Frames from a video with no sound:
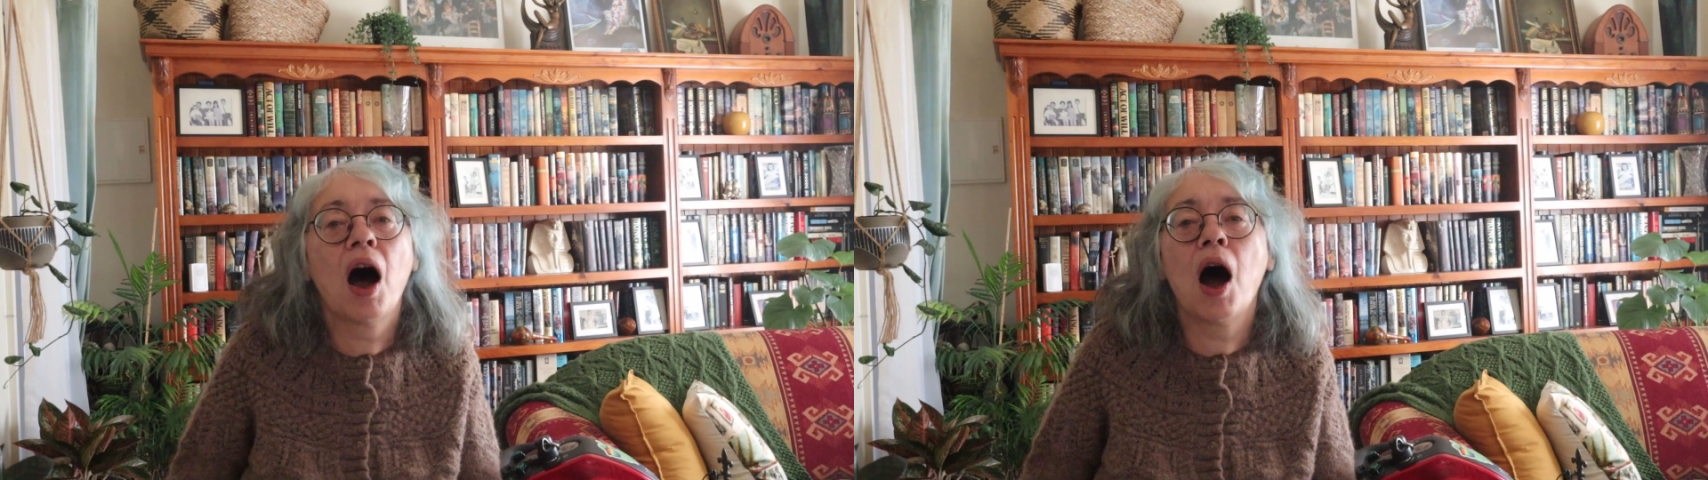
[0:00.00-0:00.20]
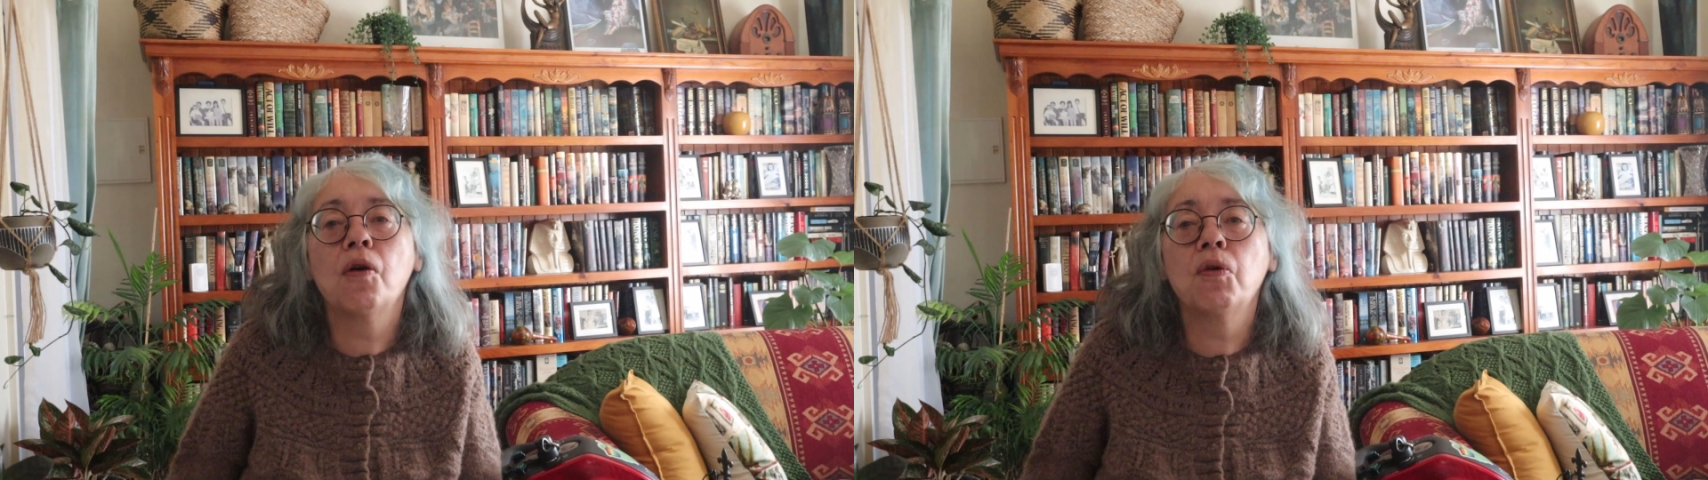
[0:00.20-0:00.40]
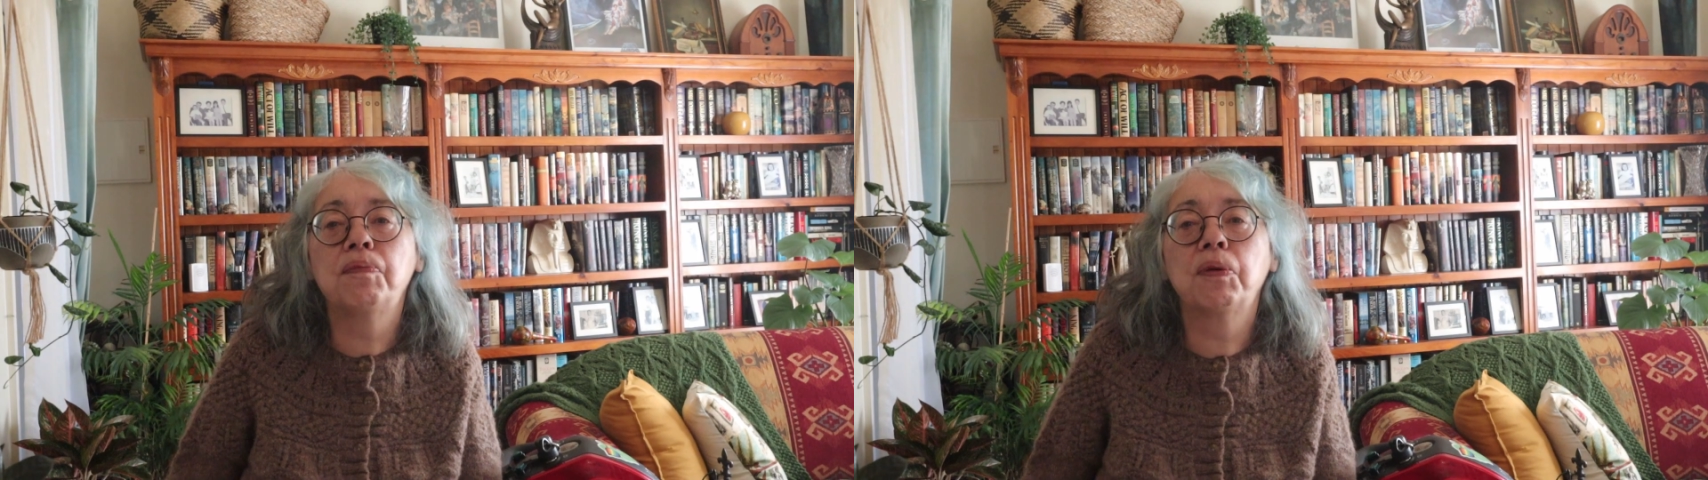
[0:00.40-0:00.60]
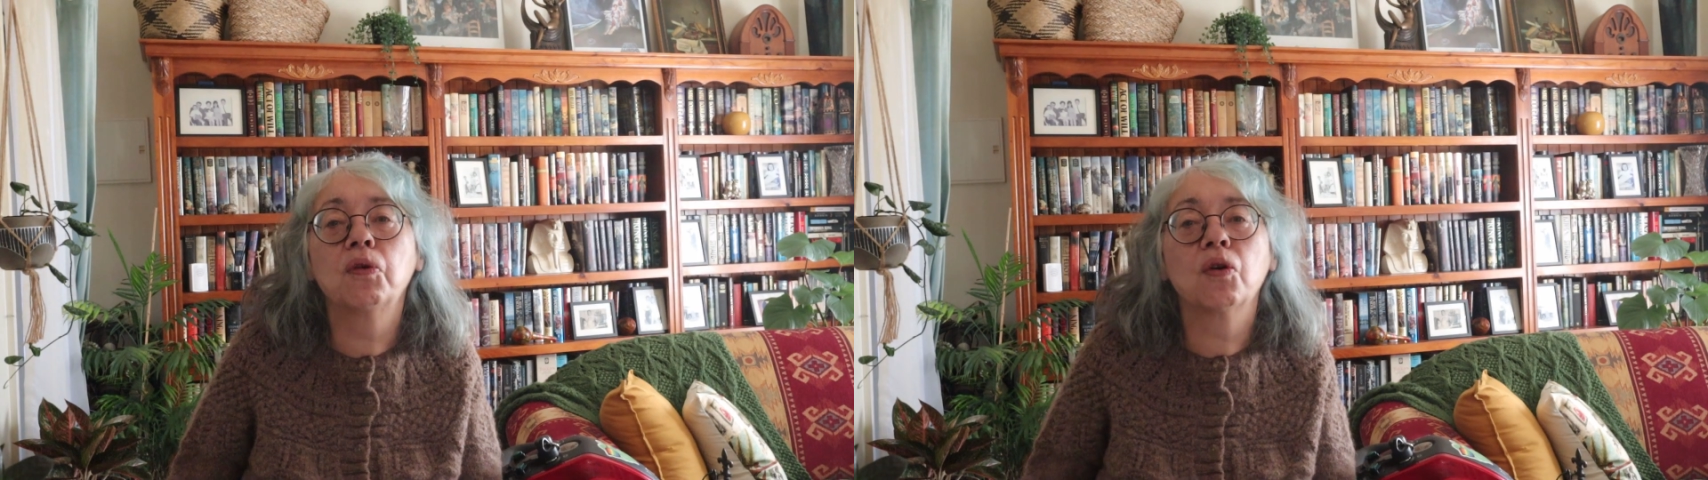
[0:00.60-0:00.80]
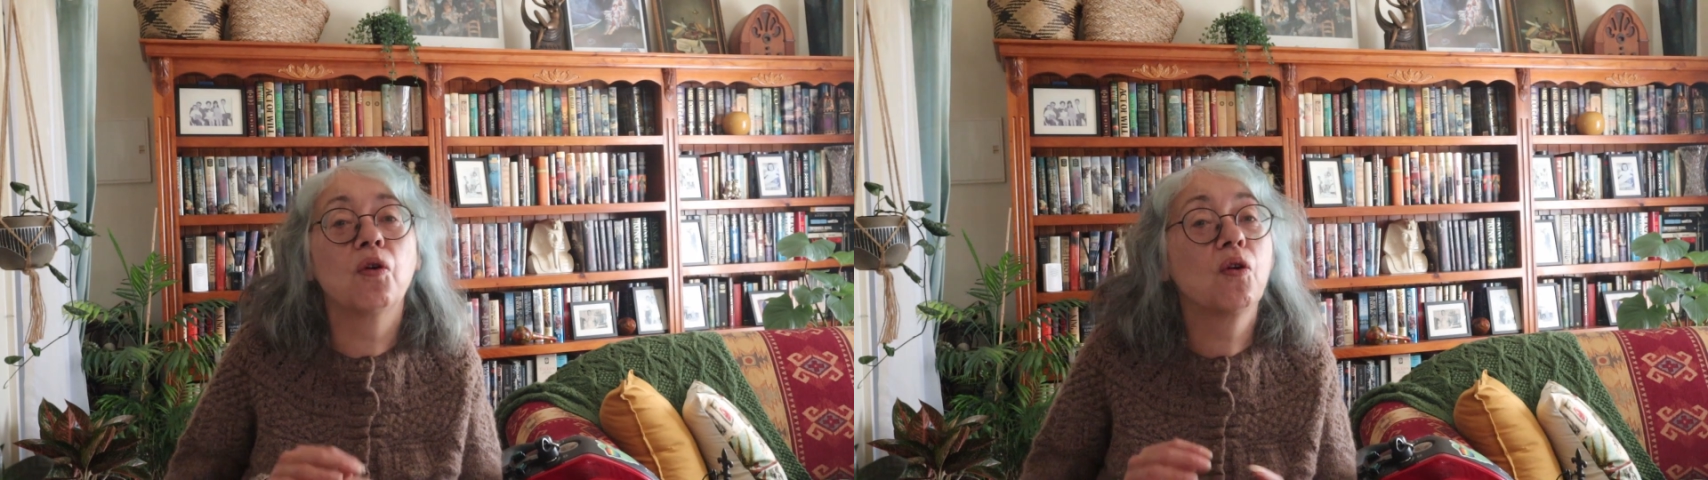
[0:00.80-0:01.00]
I will
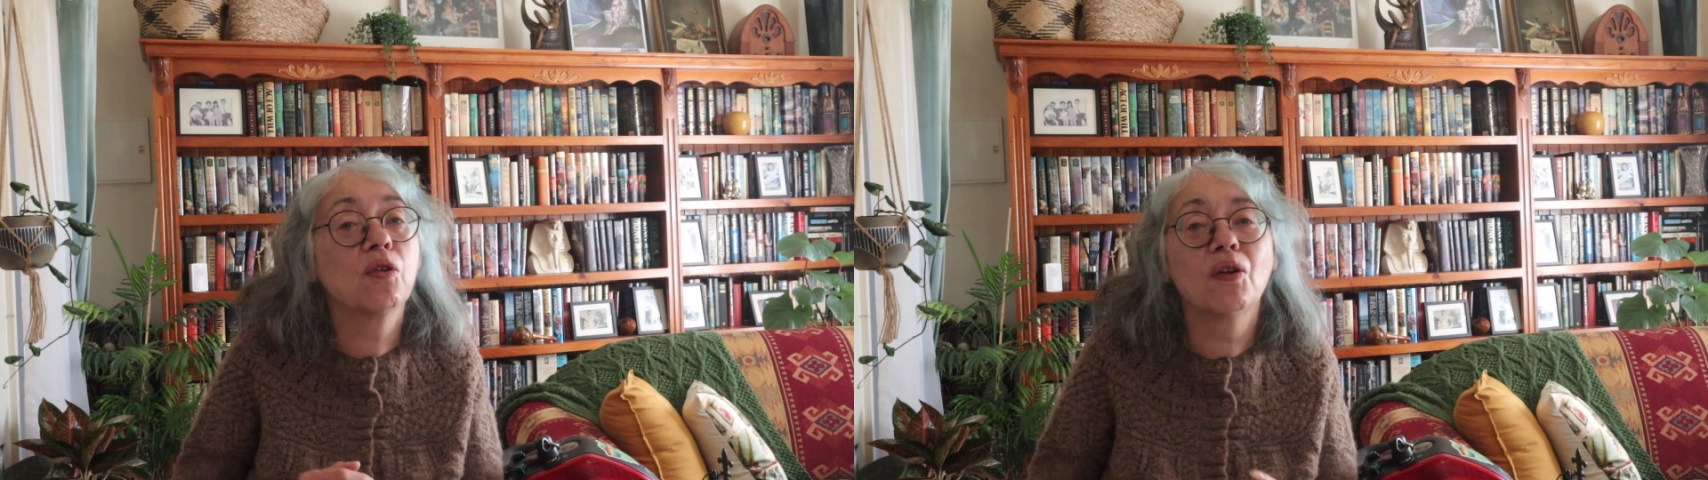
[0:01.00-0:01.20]
put all